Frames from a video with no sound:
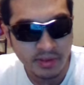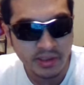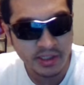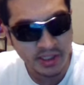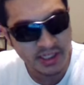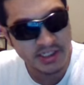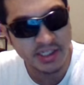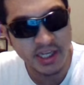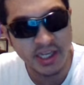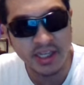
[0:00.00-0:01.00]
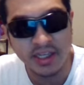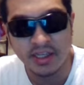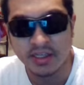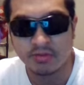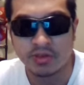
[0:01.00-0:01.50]
the next day,
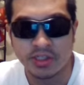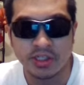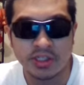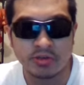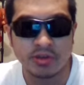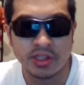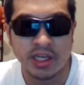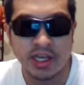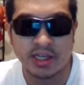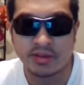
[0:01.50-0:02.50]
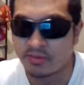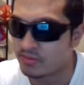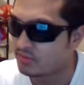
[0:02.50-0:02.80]
we see to it that